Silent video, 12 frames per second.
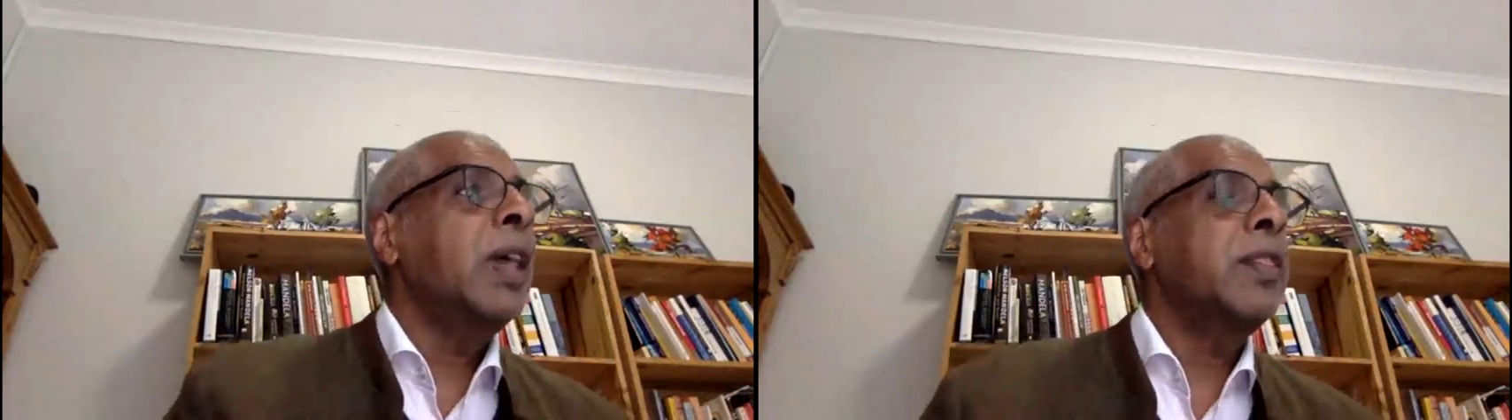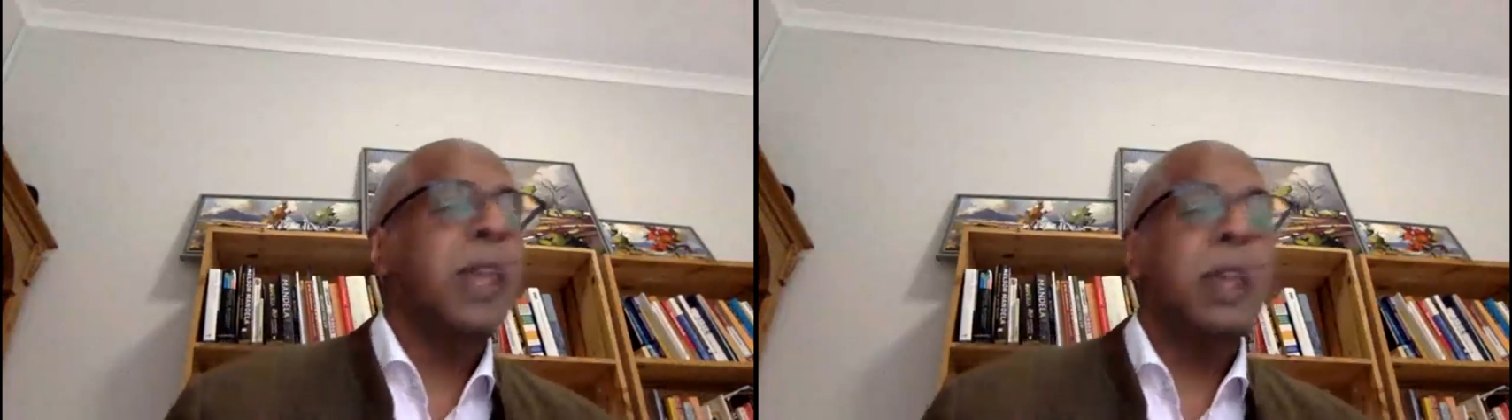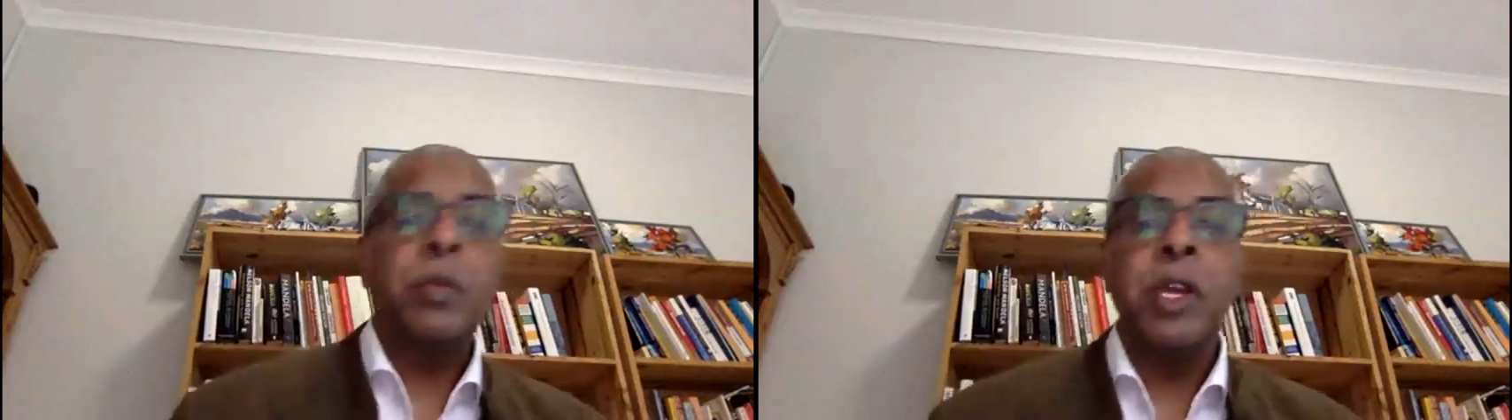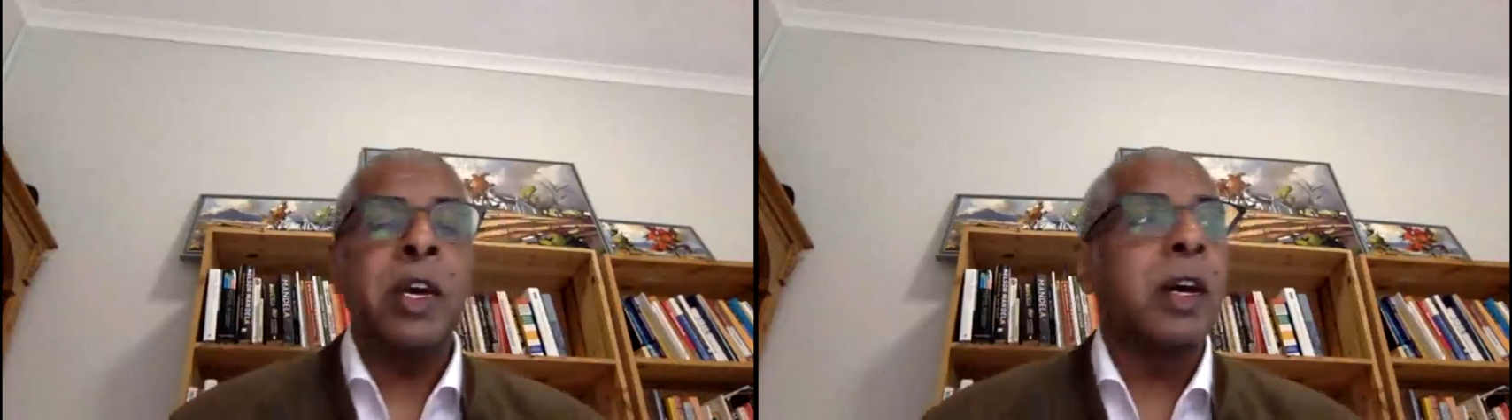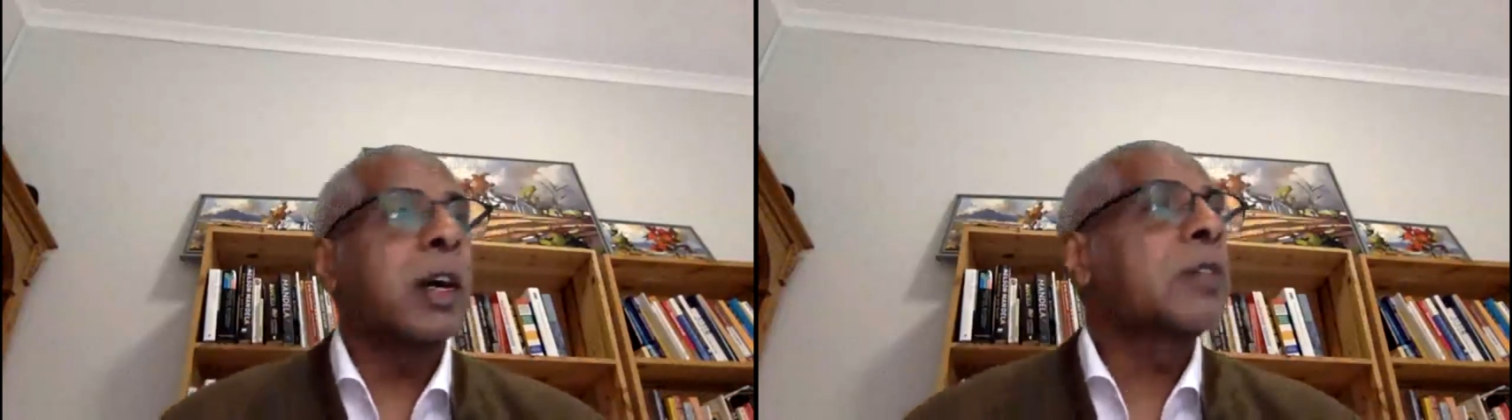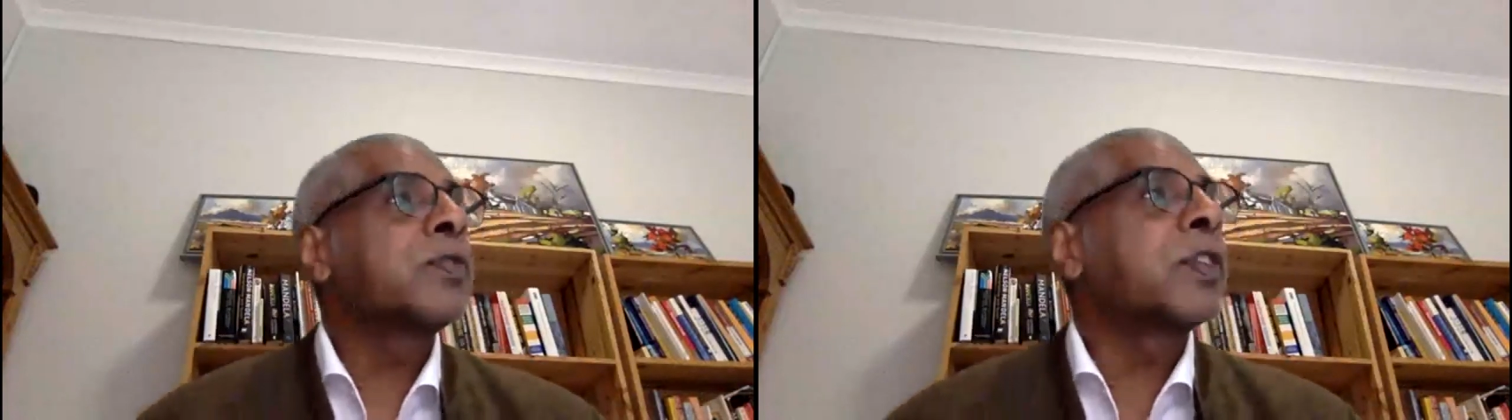And then
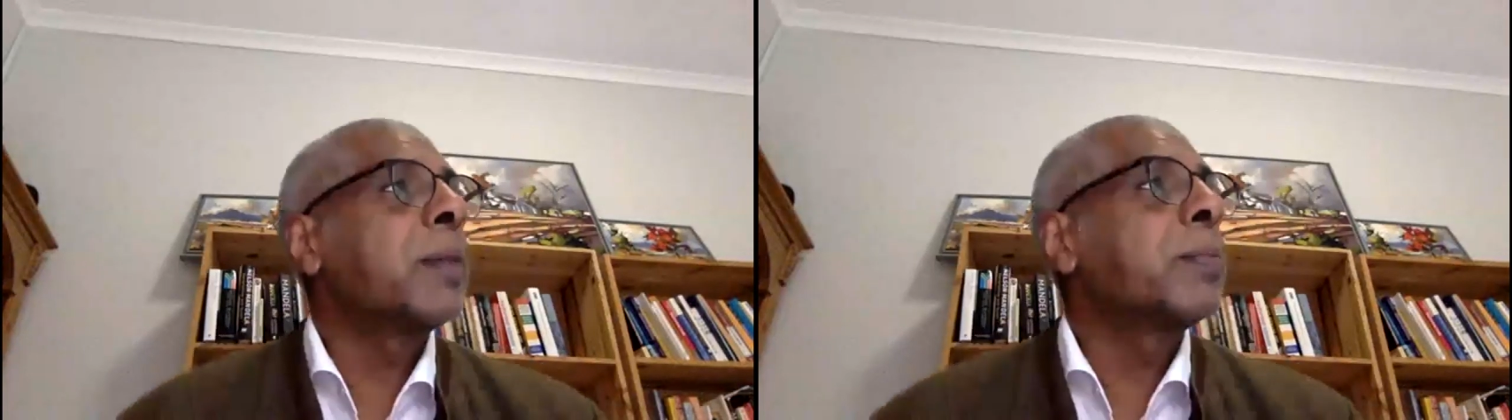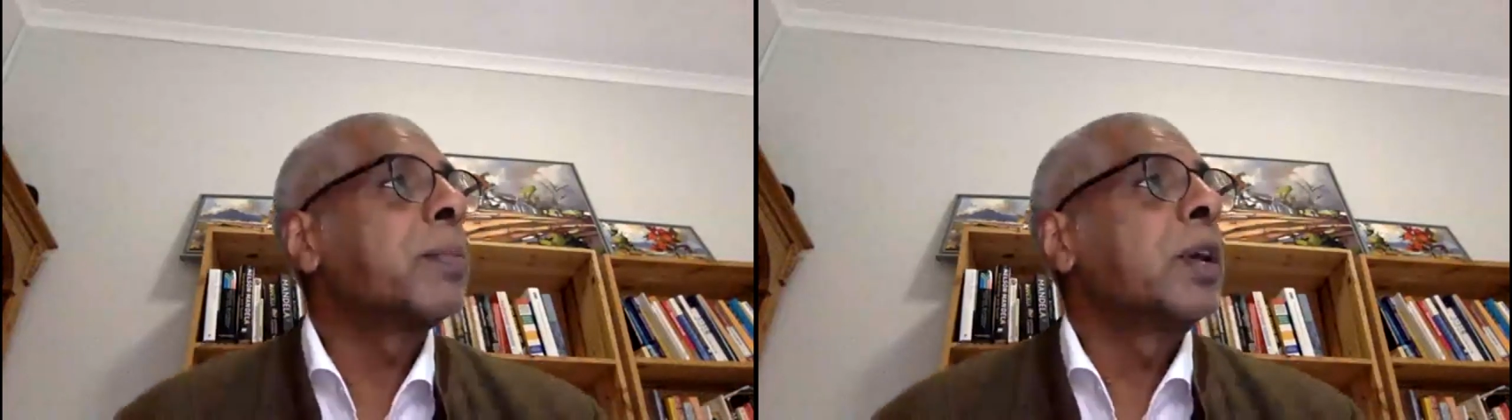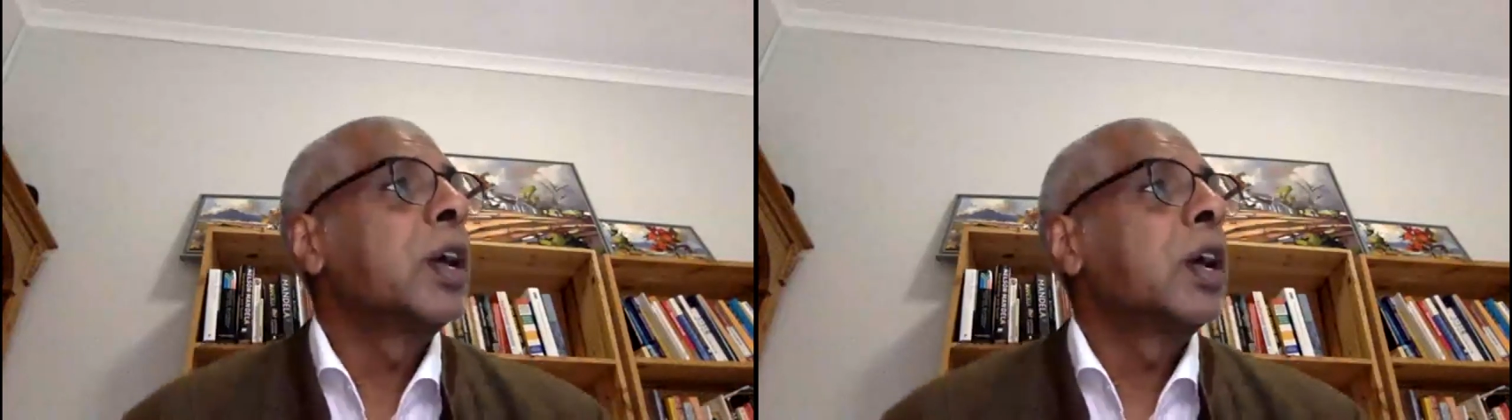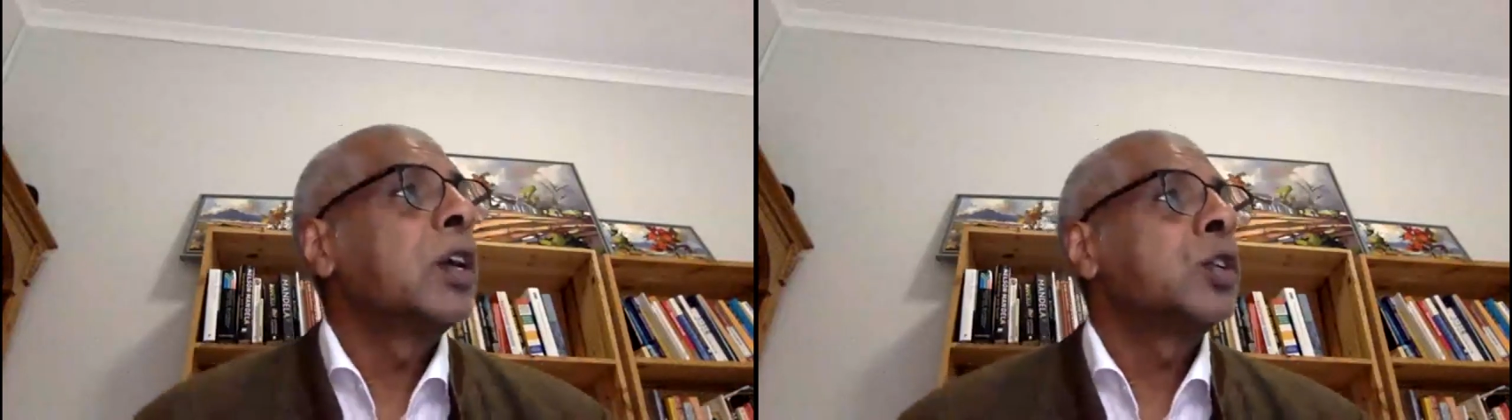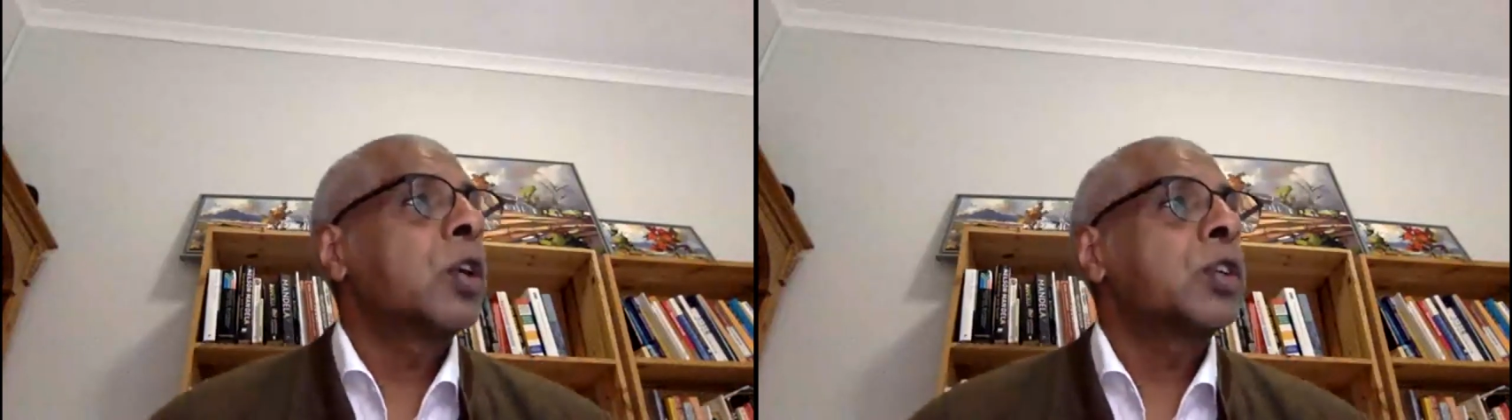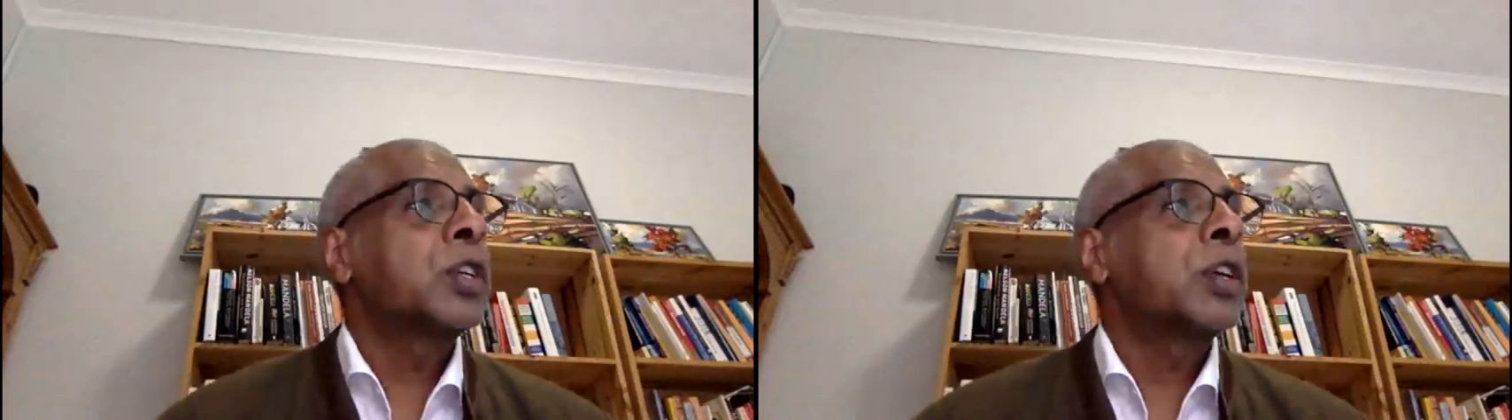we heard from
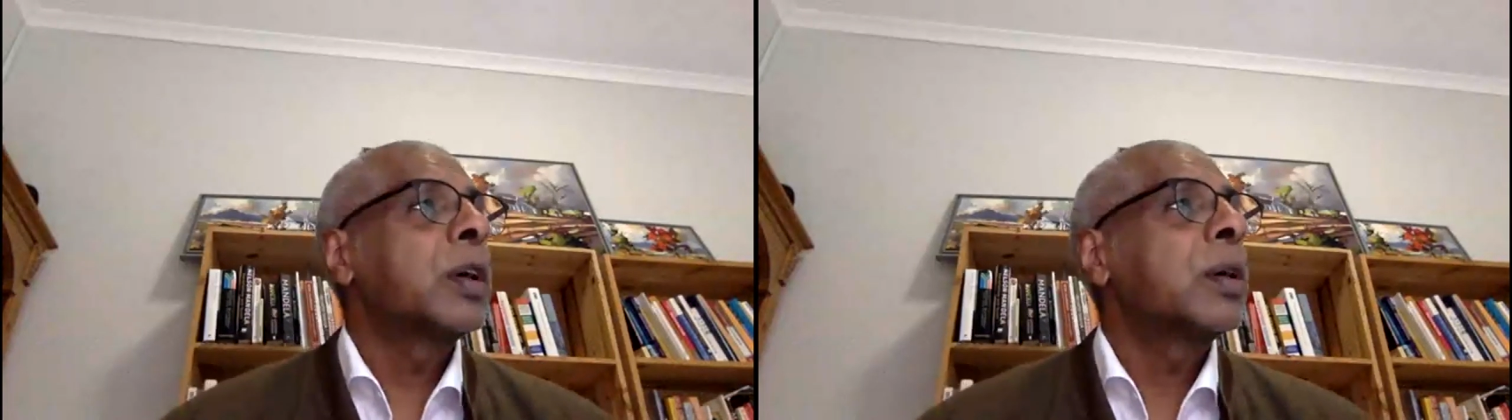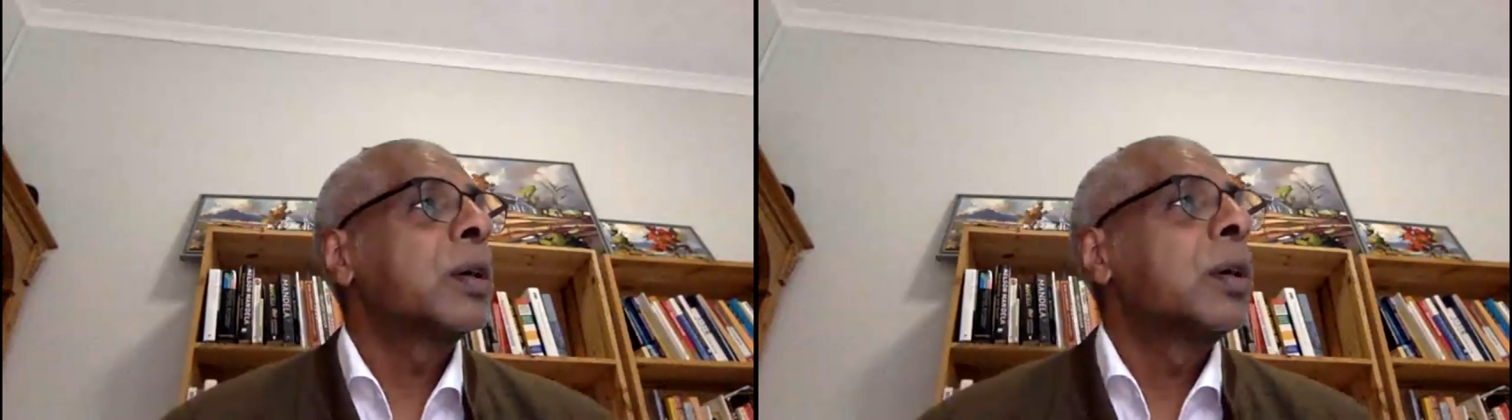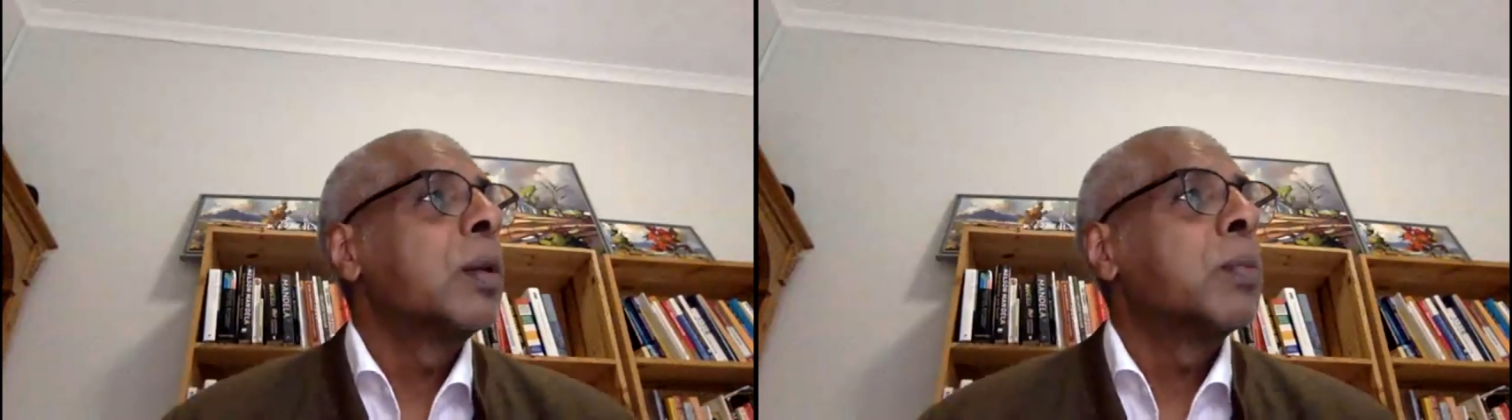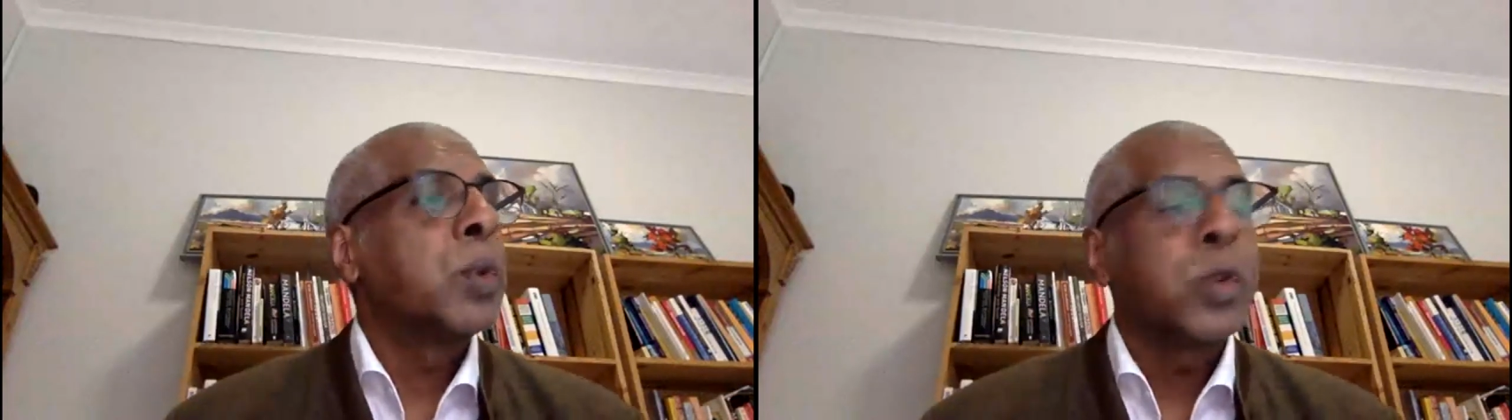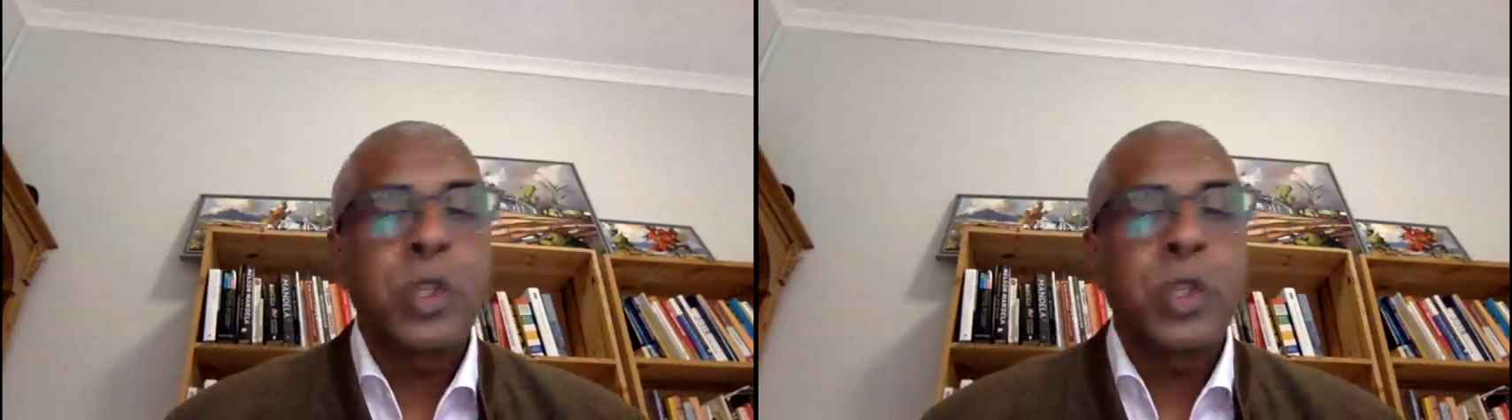Dr.